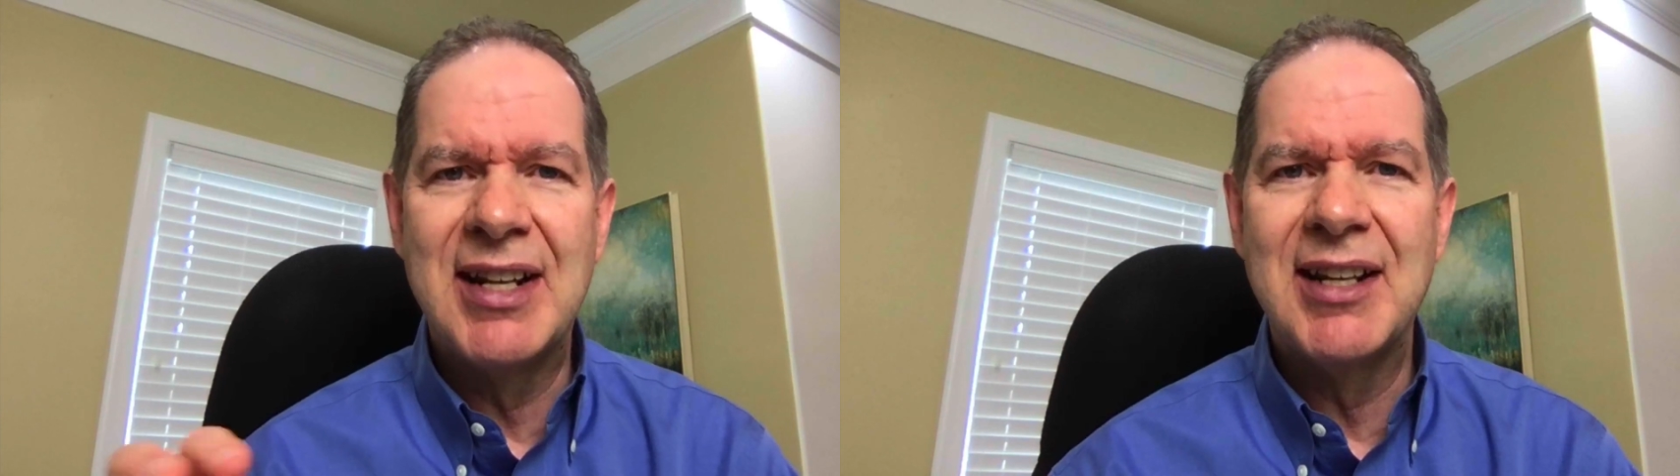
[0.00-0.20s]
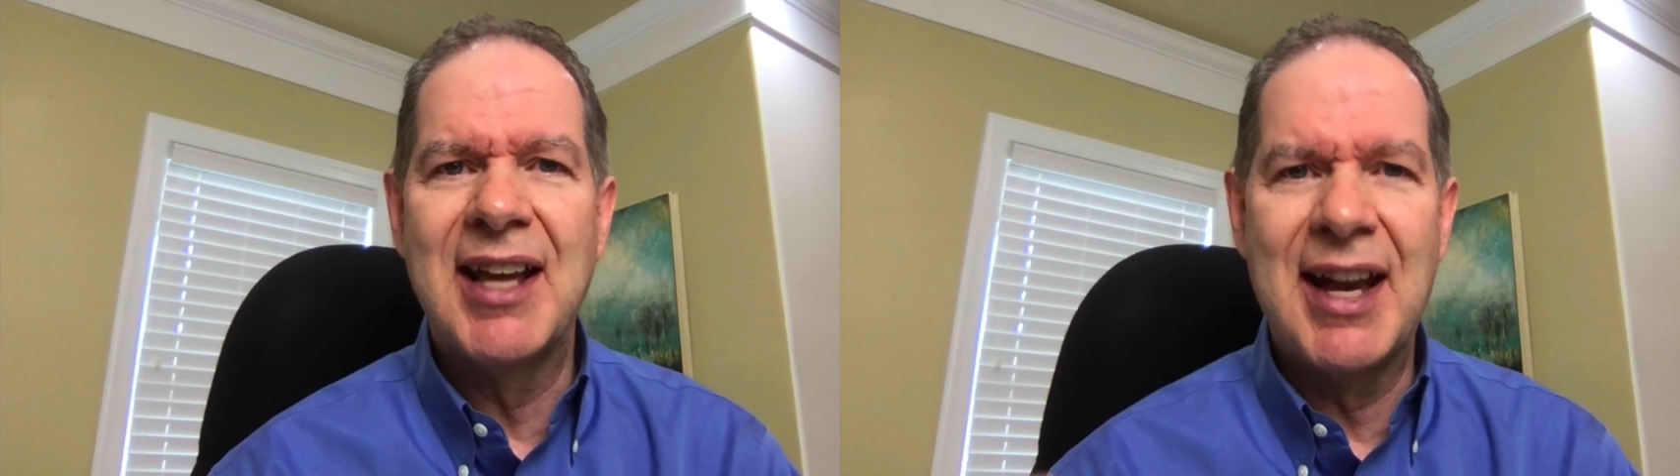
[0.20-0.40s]

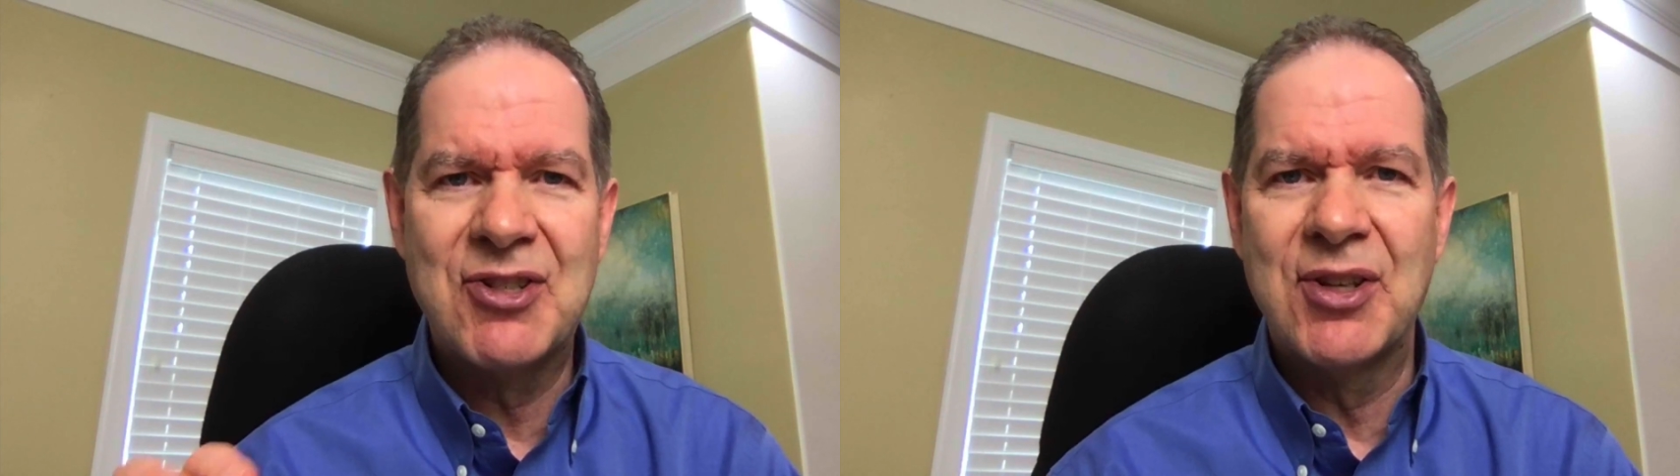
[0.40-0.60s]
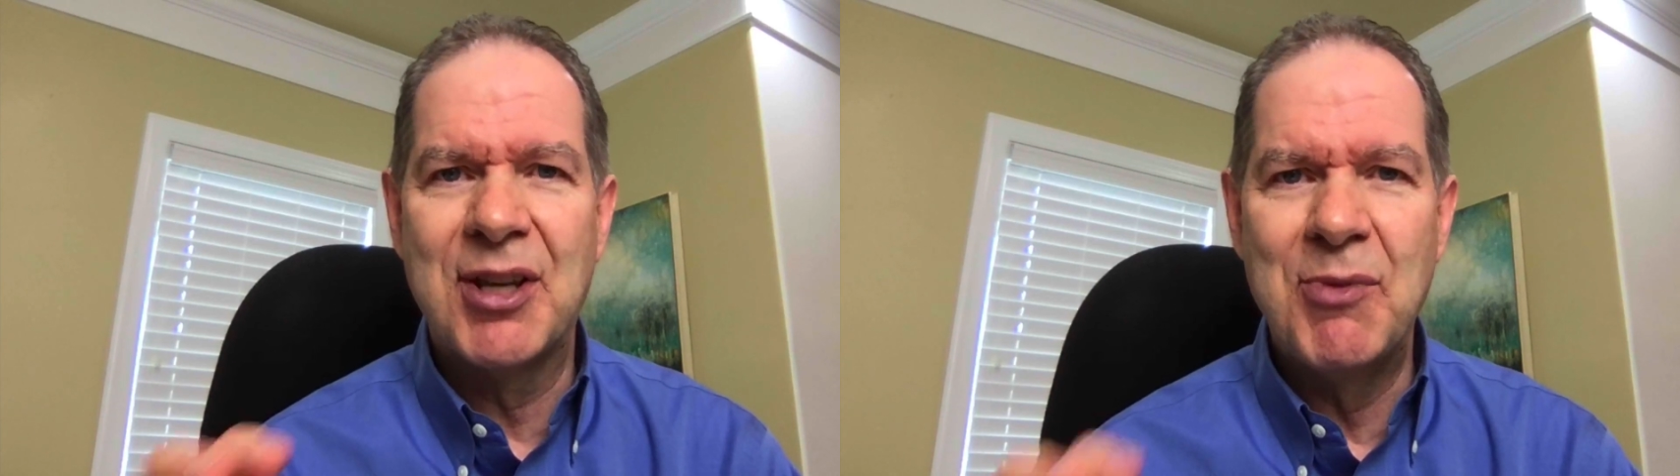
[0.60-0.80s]
need to
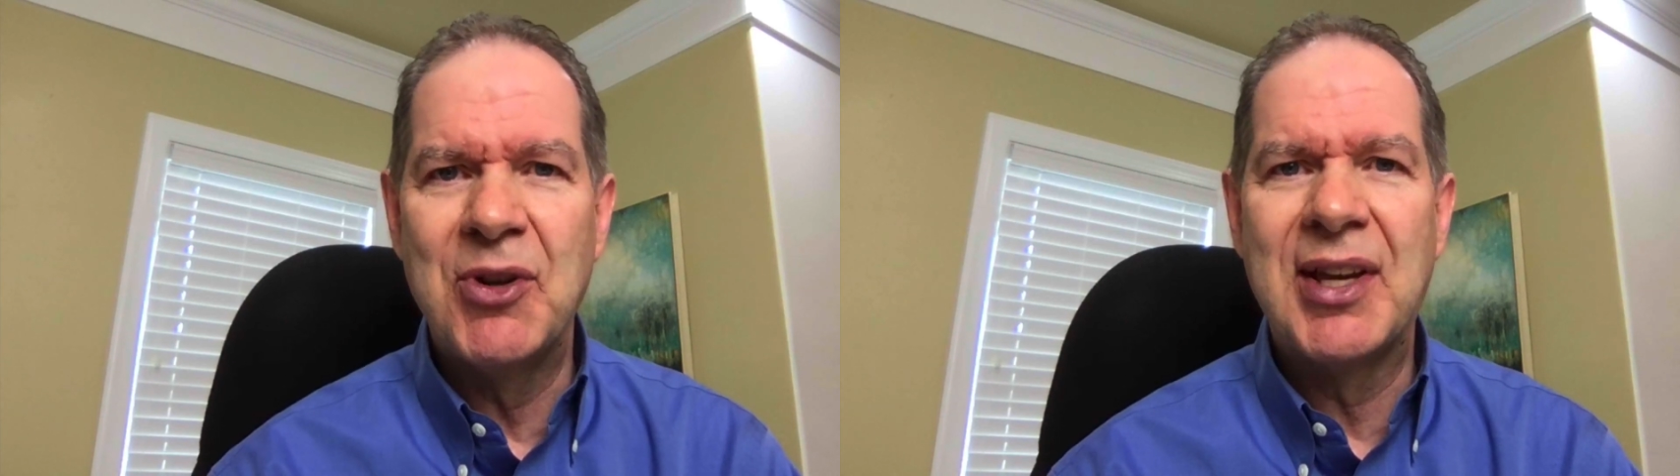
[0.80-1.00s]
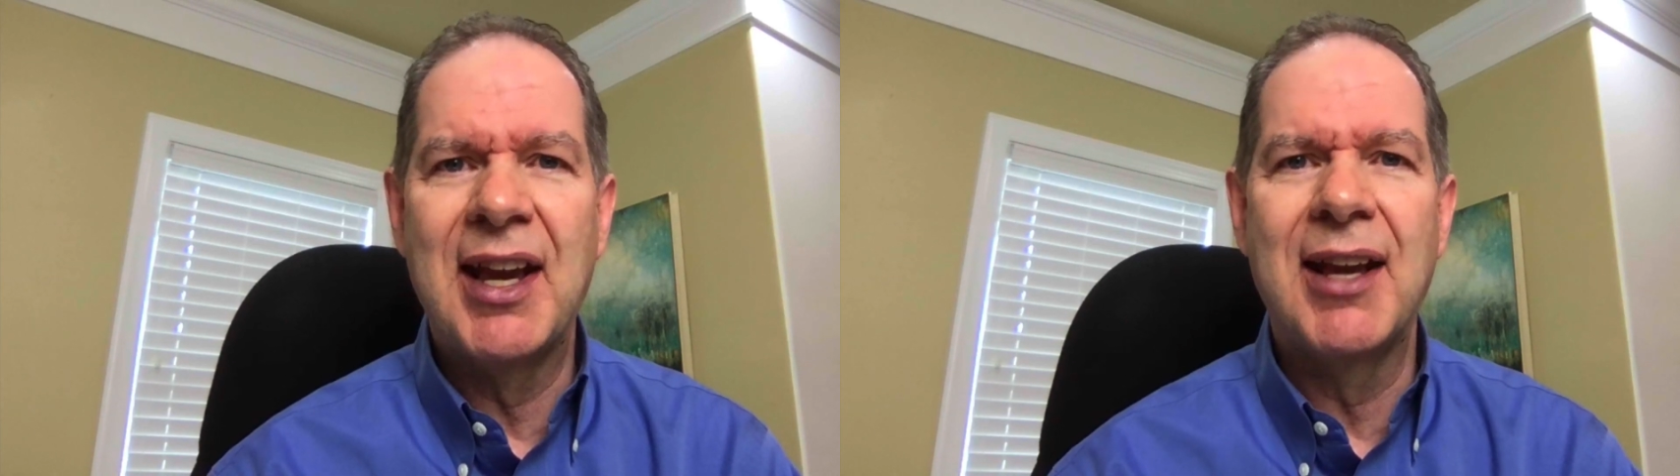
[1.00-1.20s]
actually
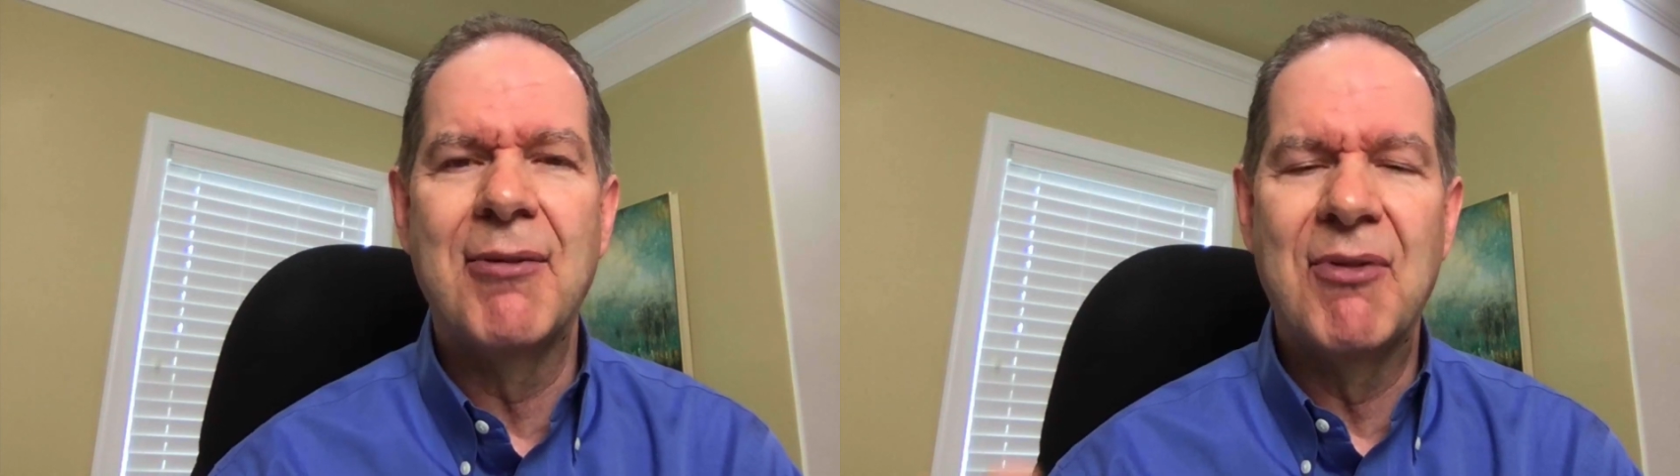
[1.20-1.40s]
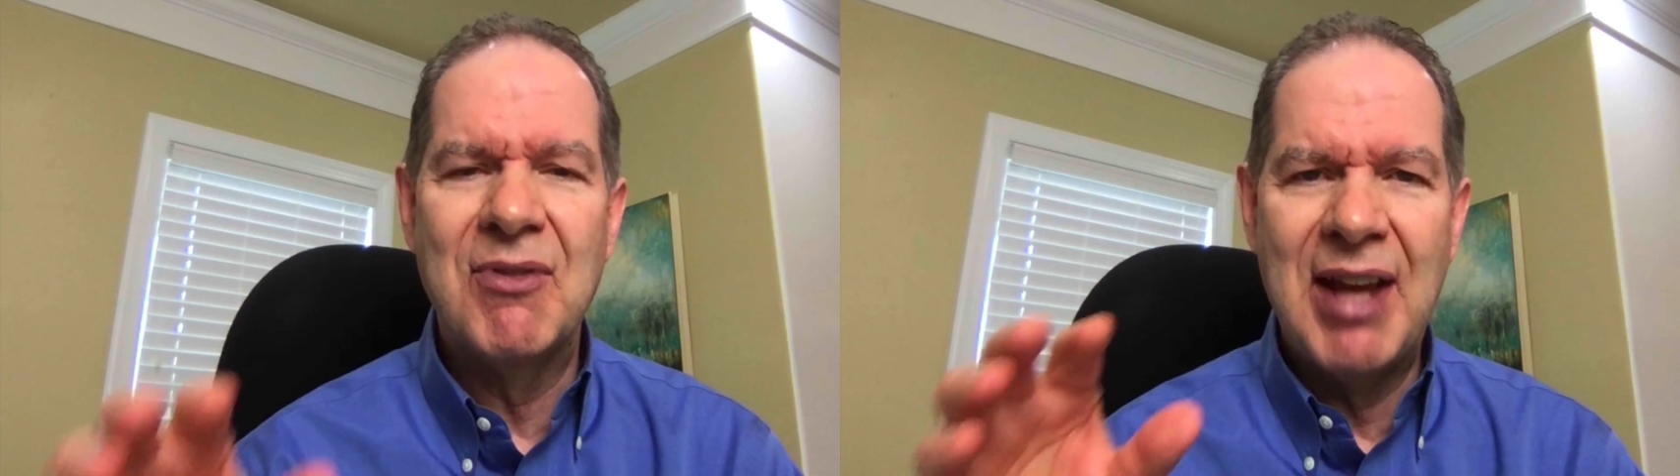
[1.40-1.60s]
communicate